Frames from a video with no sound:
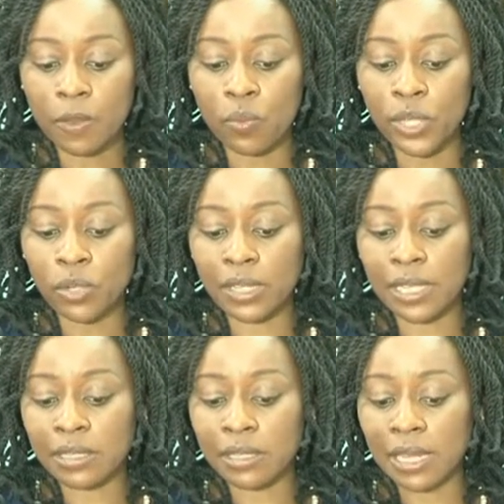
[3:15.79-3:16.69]
We know
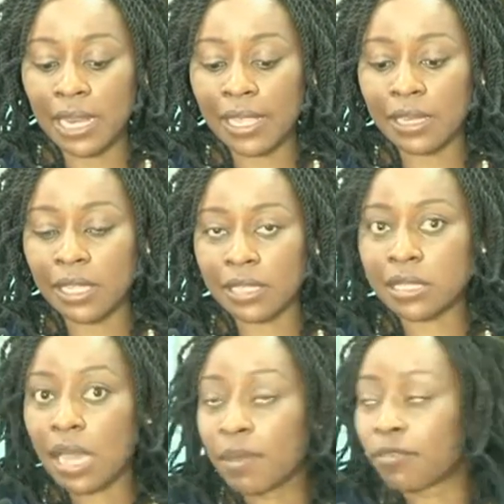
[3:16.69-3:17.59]
that the line that is
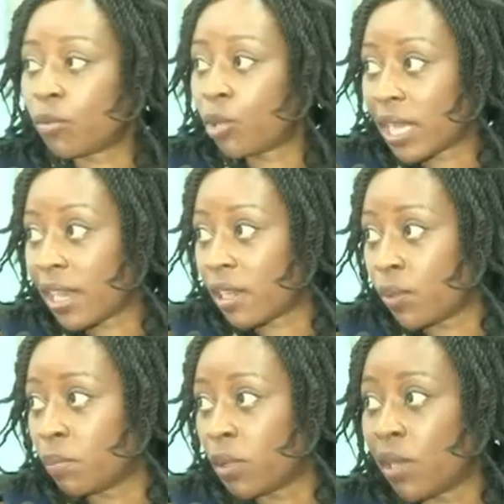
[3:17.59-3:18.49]
coming from Olkaria
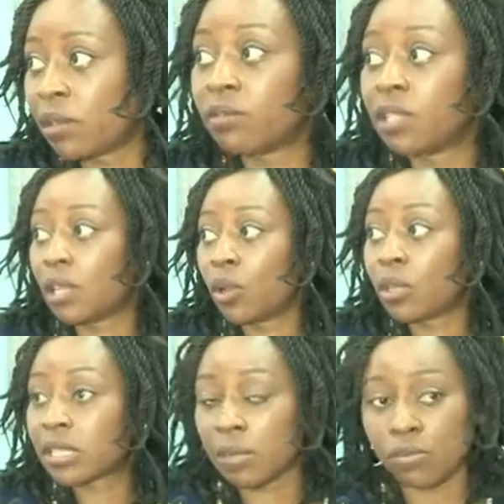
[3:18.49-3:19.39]
will be one of the
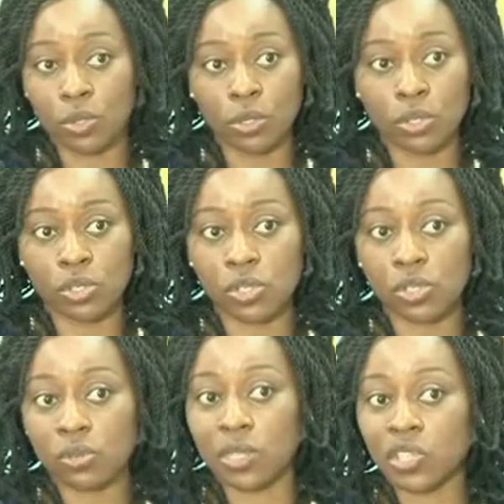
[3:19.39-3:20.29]
long-term solutions
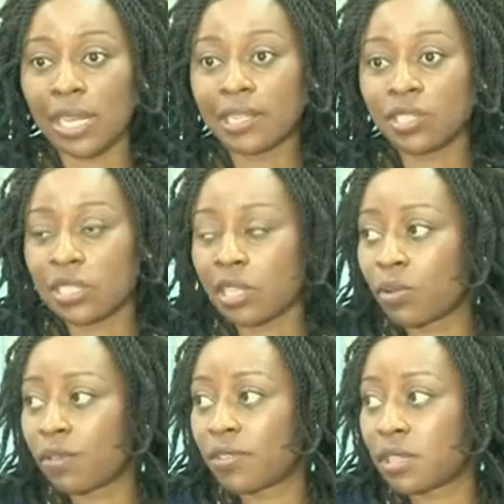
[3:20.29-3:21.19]
to the challenges that
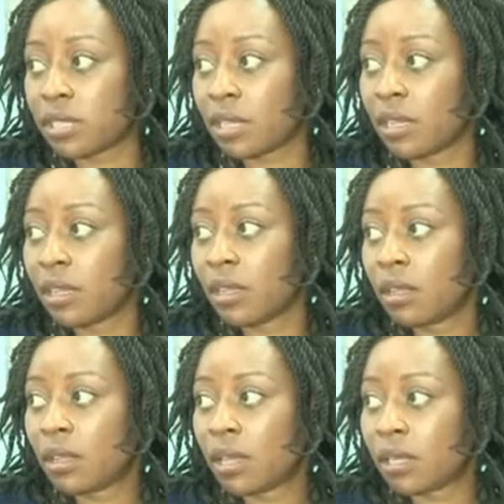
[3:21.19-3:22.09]
we are facing.
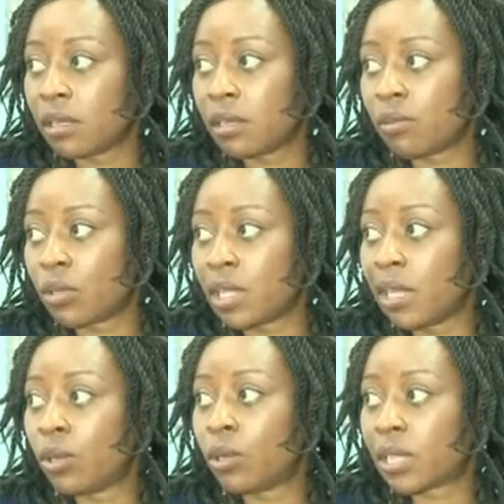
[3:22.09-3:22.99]
And with the
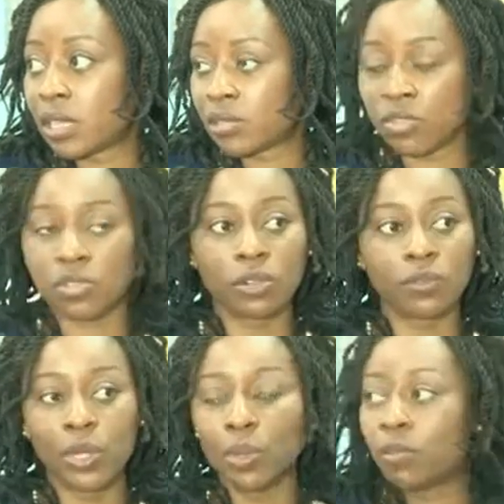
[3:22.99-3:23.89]
legal case
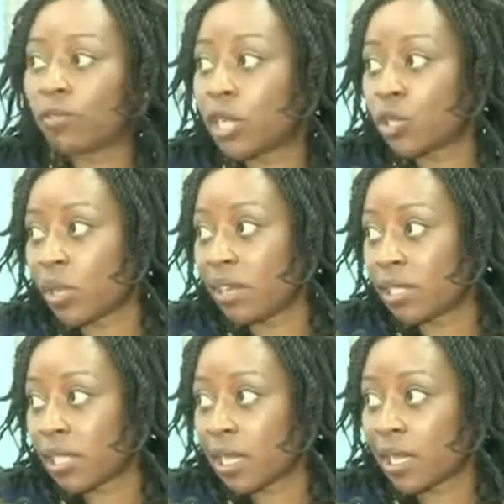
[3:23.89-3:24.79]
resolved, we look forward to
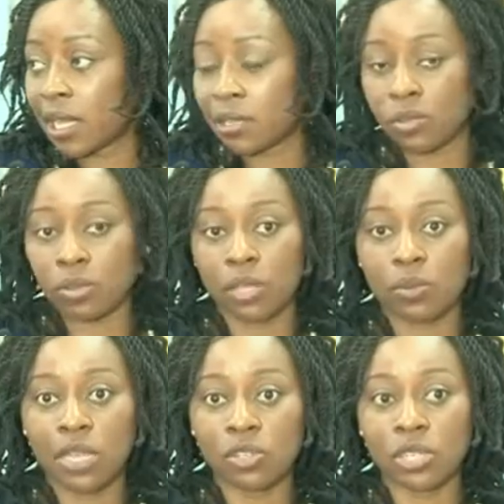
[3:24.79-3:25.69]
having that line so that
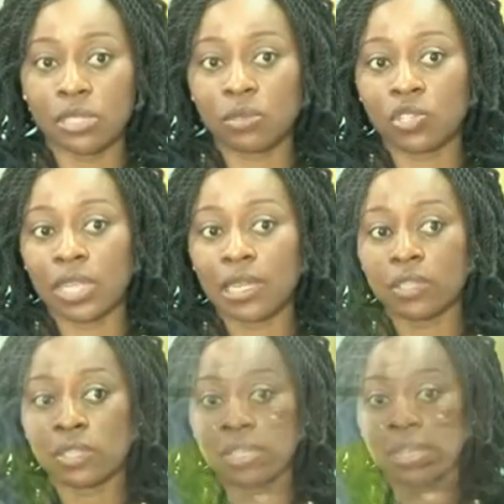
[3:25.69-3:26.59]
we address those
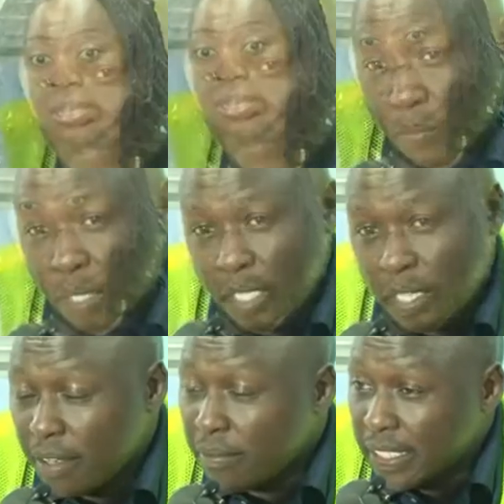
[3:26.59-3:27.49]
challenges.
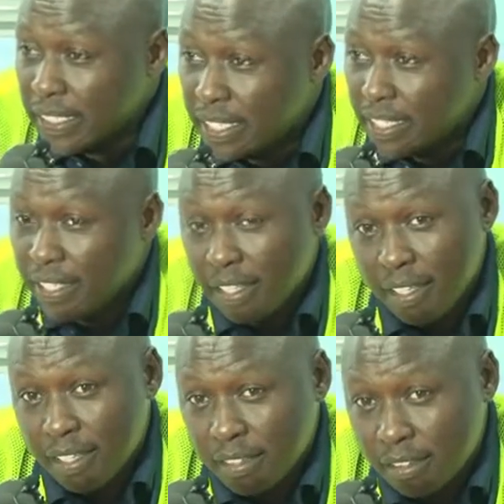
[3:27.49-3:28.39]
We are basically
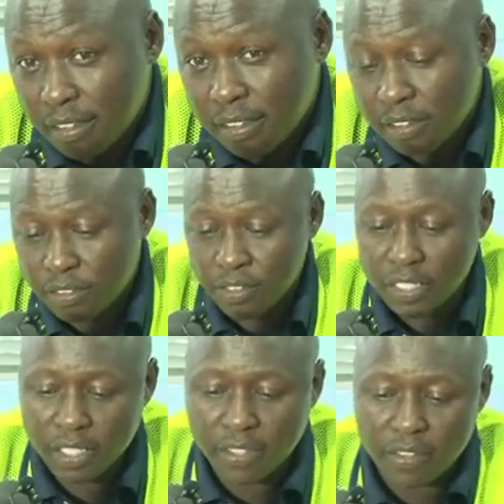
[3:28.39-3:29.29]
here to
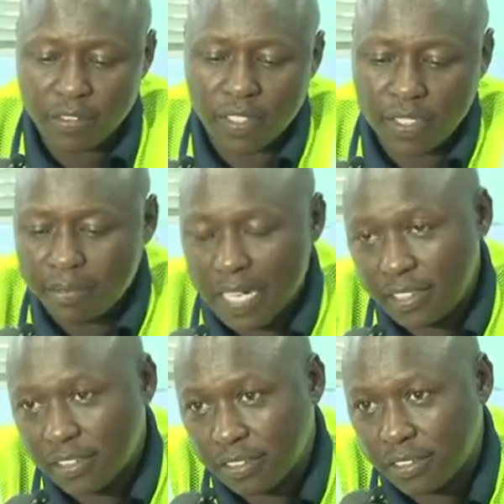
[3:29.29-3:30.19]
check on the
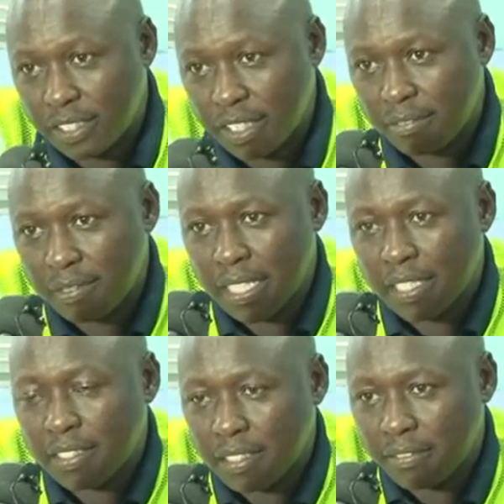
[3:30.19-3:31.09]
milestones that have been
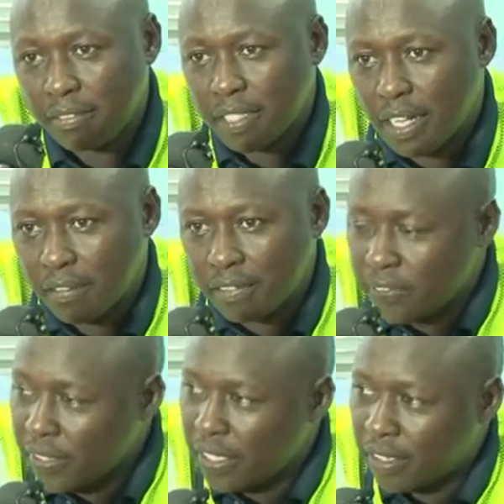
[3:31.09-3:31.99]
achieved after
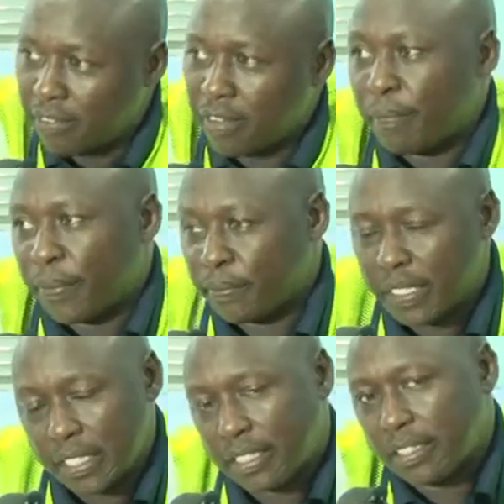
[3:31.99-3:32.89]
we gave our
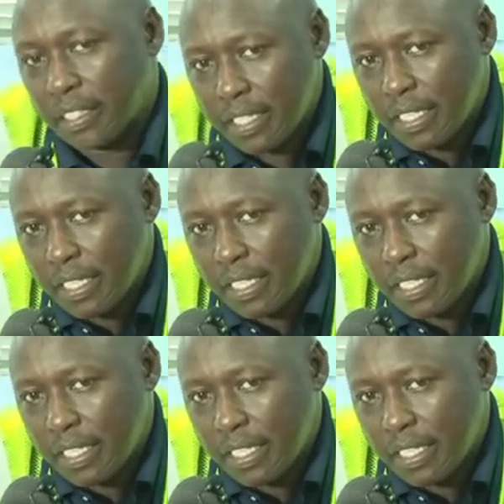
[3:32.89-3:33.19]
promises.